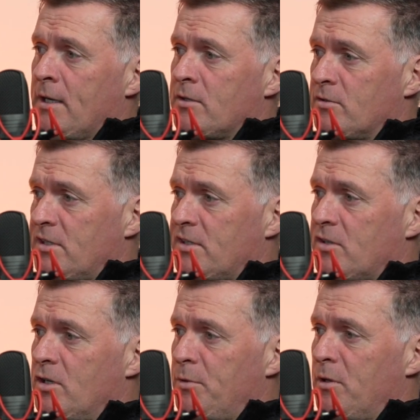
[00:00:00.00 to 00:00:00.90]
So it's like a
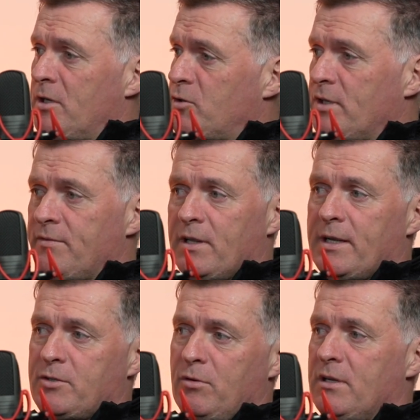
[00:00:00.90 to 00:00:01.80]
Sky Blue Lodge. So even
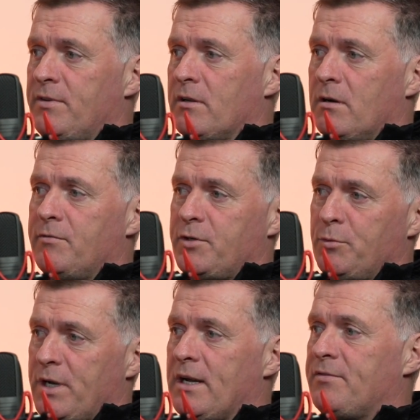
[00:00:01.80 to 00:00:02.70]
lads who lived in Coventry
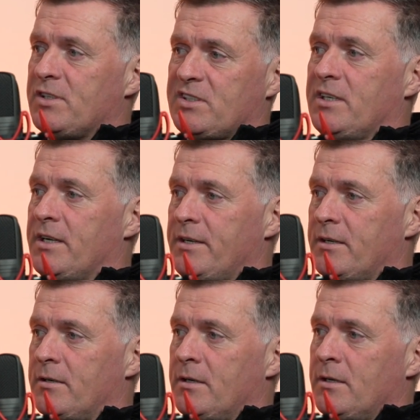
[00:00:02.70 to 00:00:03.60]
would have to stay
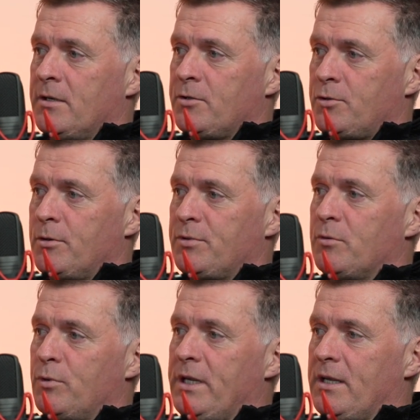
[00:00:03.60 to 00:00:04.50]
there throughout the
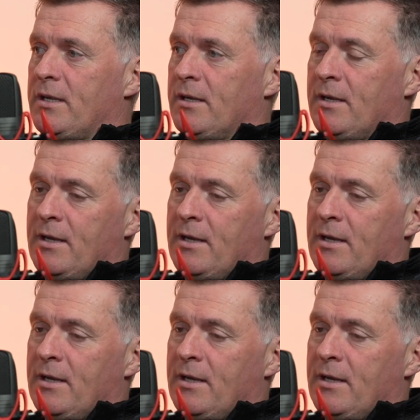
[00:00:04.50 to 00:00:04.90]
week.